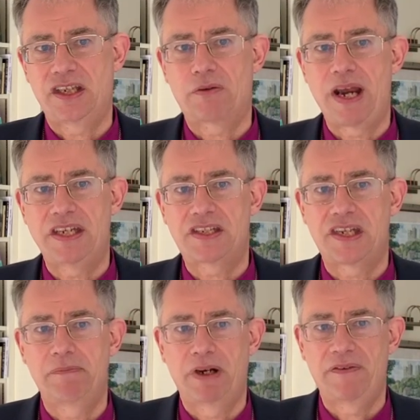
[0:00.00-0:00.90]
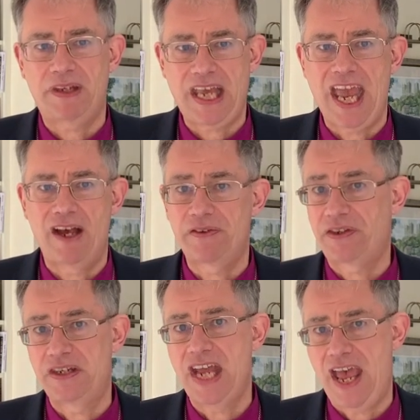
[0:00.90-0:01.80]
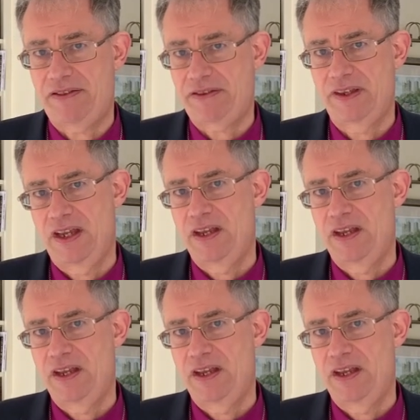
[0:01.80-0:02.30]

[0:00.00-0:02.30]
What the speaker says: the great symbol of chaos and death